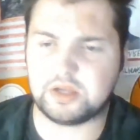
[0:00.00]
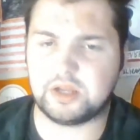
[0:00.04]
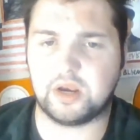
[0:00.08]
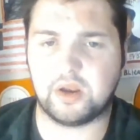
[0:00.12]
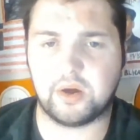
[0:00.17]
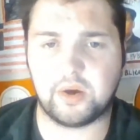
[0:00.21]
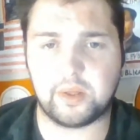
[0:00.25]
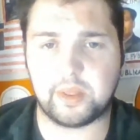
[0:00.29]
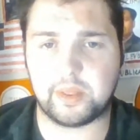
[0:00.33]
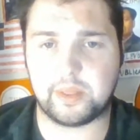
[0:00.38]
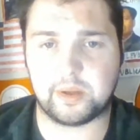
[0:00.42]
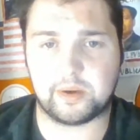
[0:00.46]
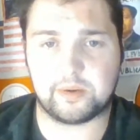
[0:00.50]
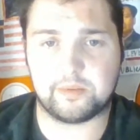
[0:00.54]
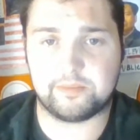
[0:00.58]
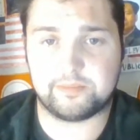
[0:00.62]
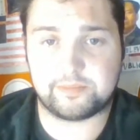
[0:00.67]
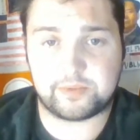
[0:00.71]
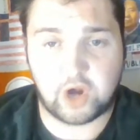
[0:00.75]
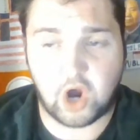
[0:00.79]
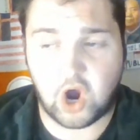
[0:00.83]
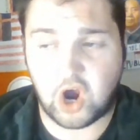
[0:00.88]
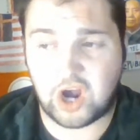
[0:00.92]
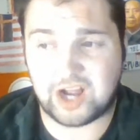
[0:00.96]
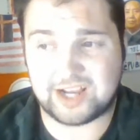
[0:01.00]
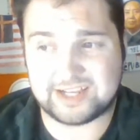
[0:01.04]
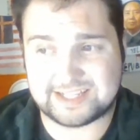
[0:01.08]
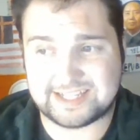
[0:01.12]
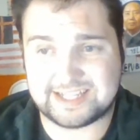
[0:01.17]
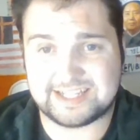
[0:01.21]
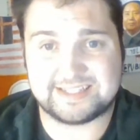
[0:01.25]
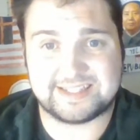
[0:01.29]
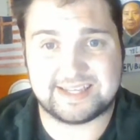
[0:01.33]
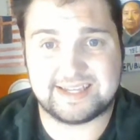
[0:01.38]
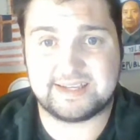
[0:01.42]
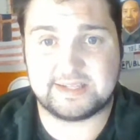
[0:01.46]
you know, the
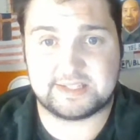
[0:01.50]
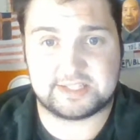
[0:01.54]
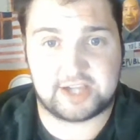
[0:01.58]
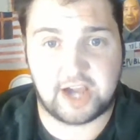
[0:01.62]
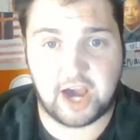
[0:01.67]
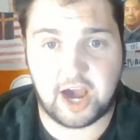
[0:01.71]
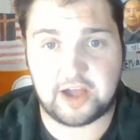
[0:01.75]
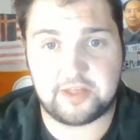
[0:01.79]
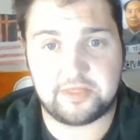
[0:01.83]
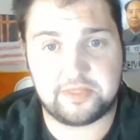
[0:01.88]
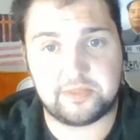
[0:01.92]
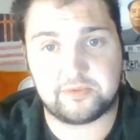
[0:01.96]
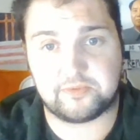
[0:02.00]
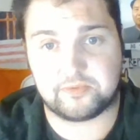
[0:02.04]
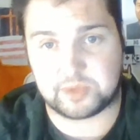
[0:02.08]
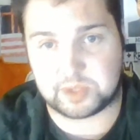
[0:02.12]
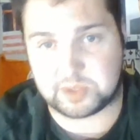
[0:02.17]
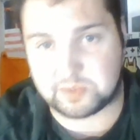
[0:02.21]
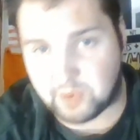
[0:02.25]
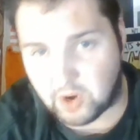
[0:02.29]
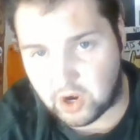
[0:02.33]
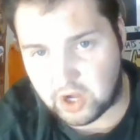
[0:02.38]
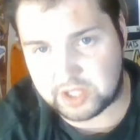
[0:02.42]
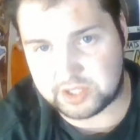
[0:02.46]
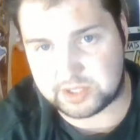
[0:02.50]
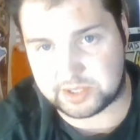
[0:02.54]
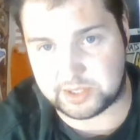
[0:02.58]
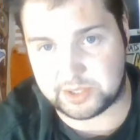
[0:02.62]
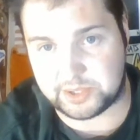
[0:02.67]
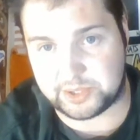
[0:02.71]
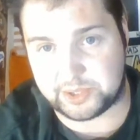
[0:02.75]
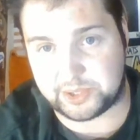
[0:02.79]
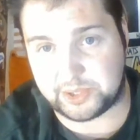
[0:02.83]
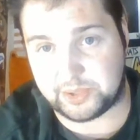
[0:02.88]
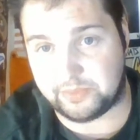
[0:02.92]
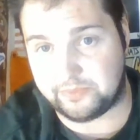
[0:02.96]
content that has gotten the
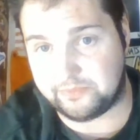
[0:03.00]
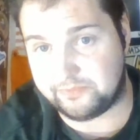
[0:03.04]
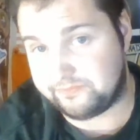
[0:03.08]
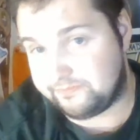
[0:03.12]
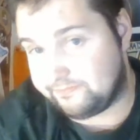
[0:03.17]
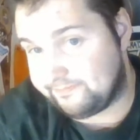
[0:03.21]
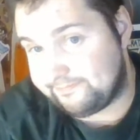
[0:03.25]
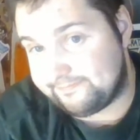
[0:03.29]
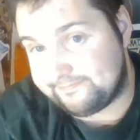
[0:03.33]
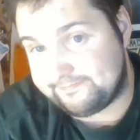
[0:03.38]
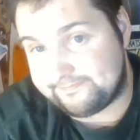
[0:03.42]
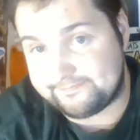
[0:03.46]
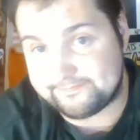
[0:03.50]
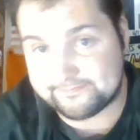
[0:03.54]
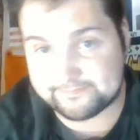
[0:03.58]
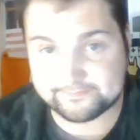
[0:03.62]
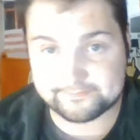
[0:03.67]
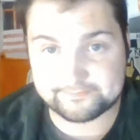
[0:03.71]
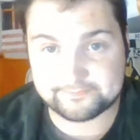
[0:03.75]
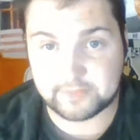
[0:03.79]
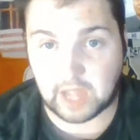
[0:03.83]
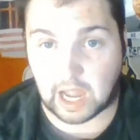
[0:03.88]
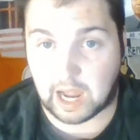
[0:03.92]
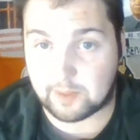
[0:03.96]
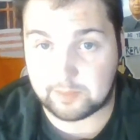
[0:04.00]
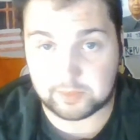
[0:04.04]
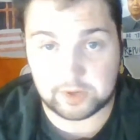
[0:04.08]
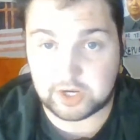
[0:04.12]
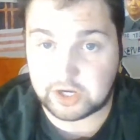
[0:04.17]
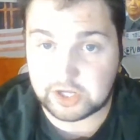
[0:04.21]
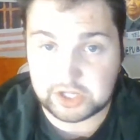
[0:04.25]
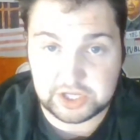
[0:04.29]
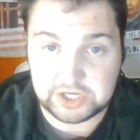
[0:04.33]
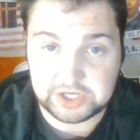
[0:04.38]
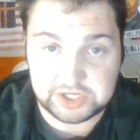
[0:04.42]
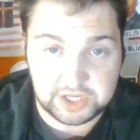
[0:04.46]
responses. I'm
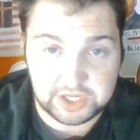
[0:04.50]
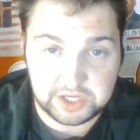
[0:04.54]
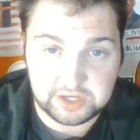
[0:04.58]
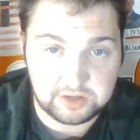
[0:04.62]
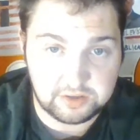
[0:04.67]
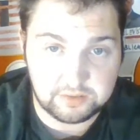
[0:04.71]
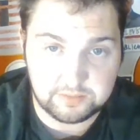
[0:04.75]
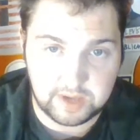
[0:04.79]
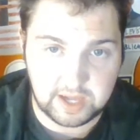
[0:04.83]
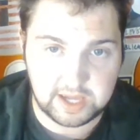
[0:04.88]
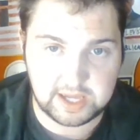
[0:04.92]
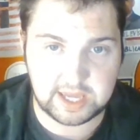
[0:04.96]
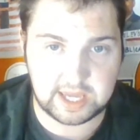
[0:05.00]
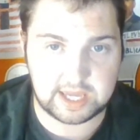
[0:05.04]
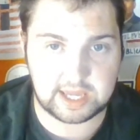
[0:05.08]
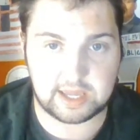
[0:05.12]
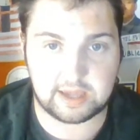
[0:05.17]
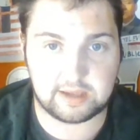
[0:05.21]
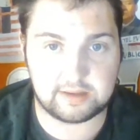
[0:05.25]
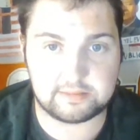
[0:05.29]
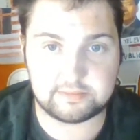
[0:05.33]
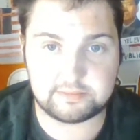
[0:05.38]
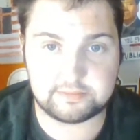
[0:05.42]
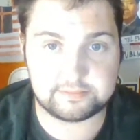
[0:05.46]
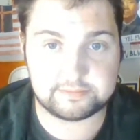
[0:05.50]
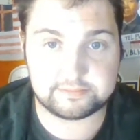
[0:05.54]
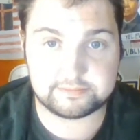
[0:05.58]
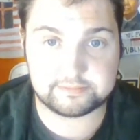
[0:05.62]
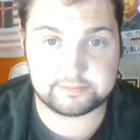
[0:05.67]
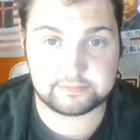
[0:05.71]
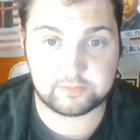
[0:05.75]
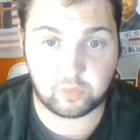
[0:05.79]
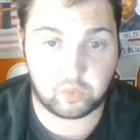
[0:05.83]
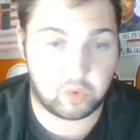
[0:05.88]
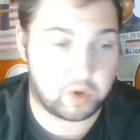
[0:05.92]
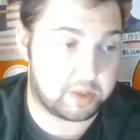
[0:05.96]
going to continue making it,
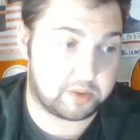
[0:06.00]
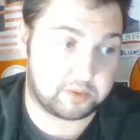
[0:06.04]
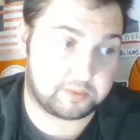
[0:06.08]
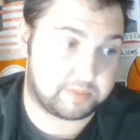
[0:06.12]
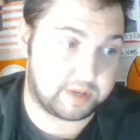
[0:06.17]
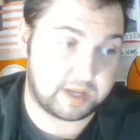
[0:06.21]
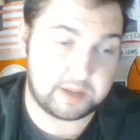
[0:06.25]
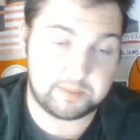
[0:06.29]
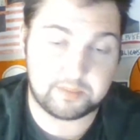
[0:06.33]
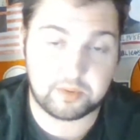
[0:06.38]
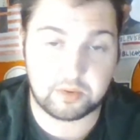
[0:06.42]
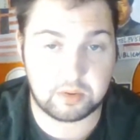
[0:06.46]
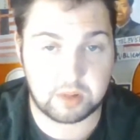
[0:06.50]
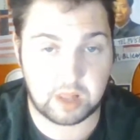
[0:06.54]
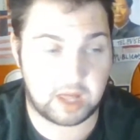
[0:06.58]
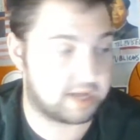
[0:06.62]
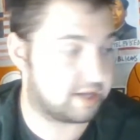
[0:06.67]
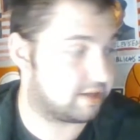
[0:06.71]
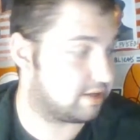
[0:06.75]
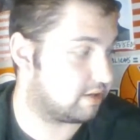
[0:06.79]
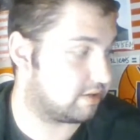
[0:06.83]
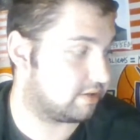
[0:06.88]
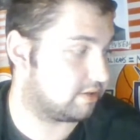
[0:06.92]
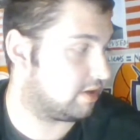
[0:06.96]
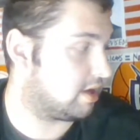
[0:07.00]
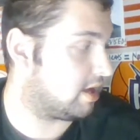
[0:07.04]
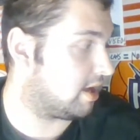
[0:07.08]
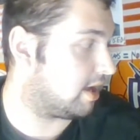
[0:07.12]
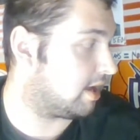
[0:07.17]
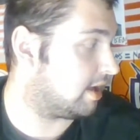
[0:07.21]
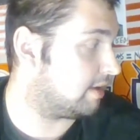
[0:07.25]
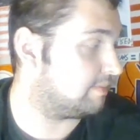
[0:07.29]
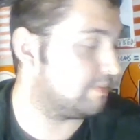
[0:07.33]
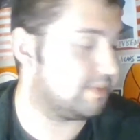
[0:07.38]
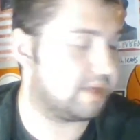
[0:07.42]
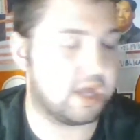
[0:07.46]
whether people like it or
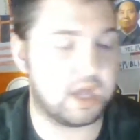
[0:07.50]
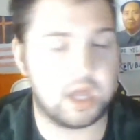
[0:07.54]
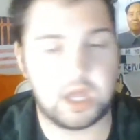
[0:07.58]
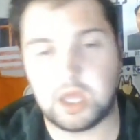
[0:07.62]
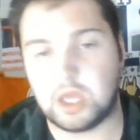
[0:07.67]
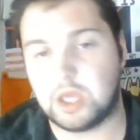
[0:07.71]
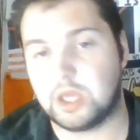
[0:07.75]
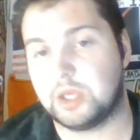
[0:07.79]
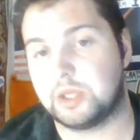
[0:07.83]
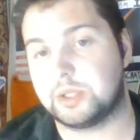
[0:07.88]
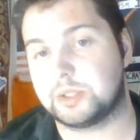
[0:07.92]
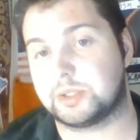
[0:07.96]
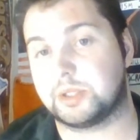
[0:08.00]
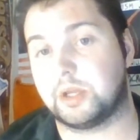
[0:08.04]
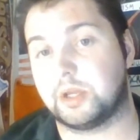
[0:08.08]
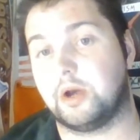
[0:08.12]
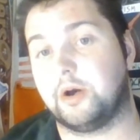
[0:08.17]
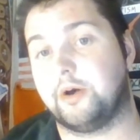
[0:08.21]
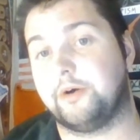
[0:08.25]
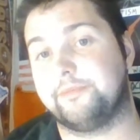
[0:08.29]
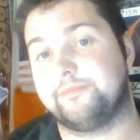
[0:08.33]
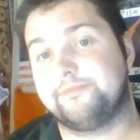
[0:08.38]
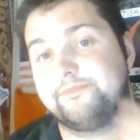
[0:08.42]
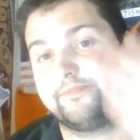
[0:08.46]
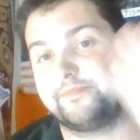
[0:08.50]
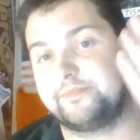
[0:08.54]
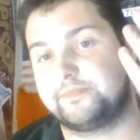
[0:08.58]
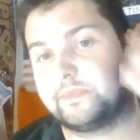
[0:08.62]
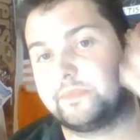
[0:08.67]
not. So,